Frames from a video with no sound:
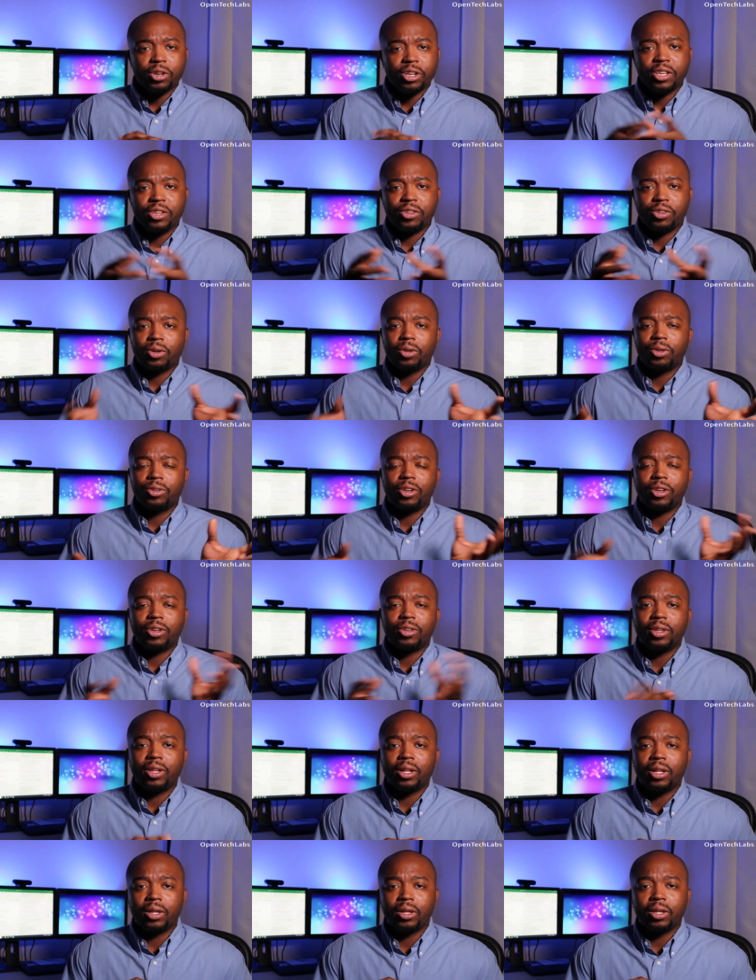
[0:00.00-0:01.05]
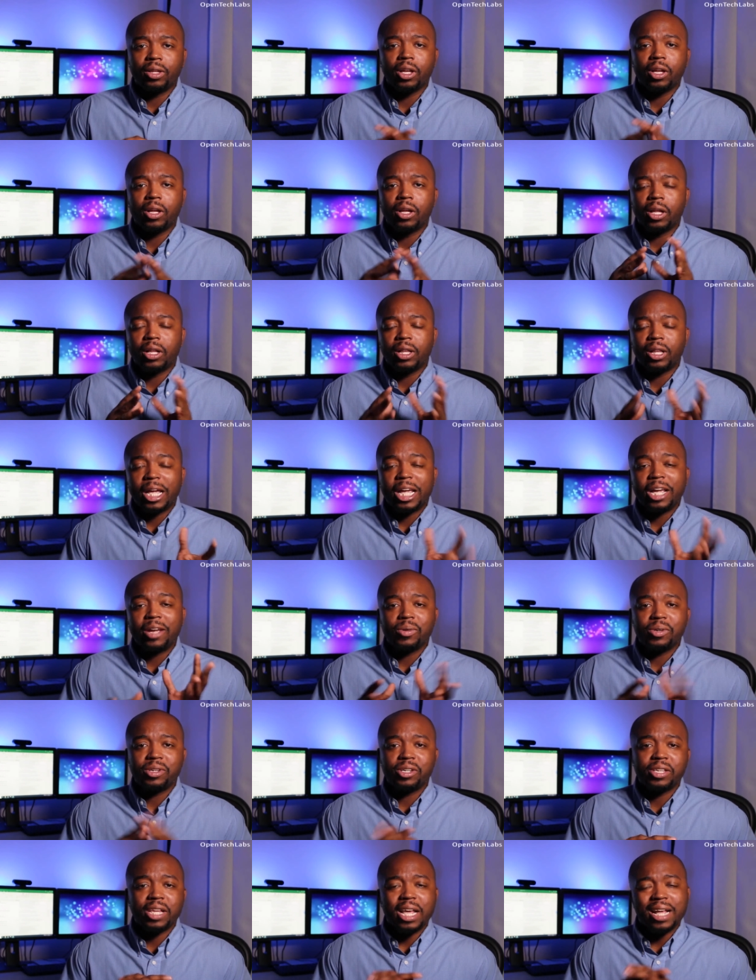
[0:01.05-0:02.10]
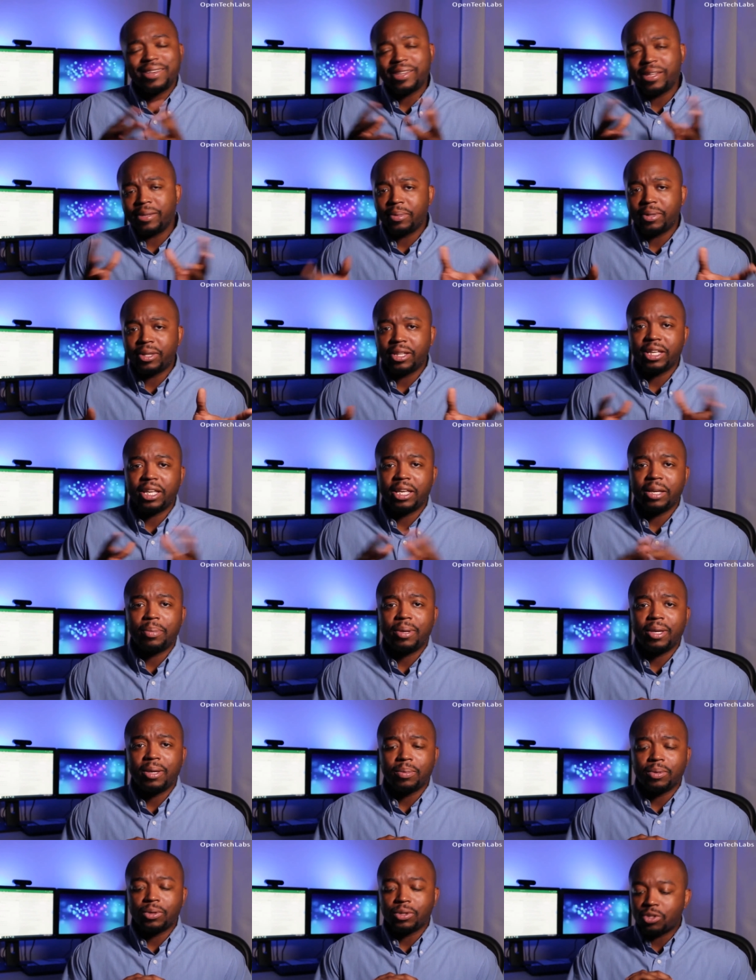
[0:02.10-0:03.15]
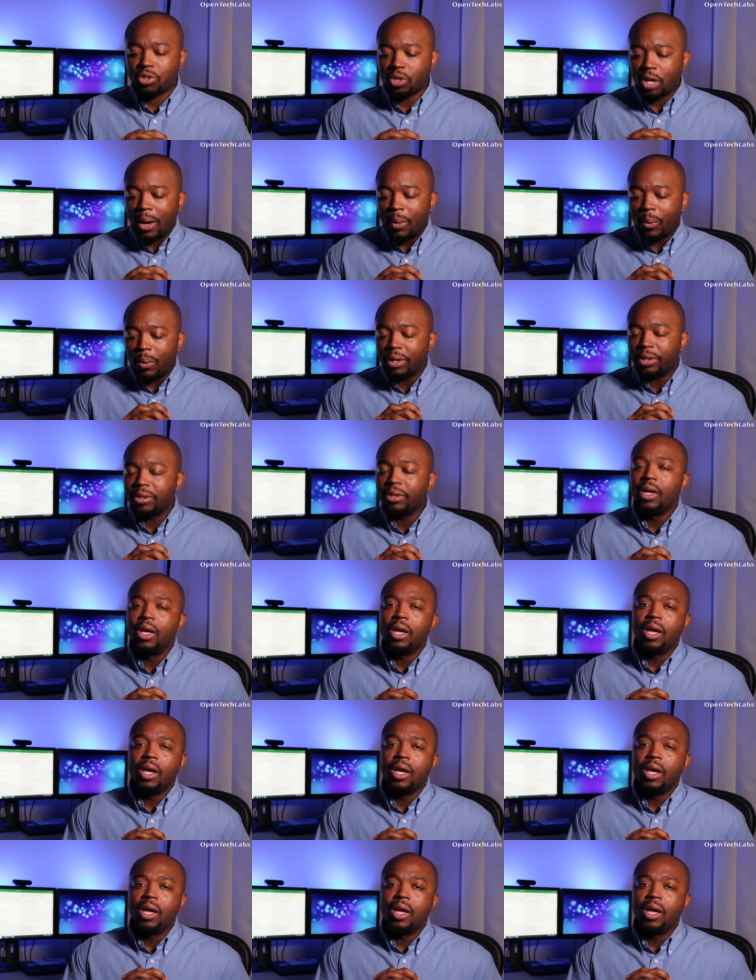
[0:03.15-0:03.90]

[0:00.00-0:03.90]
These are just the languages I typically get people to start with.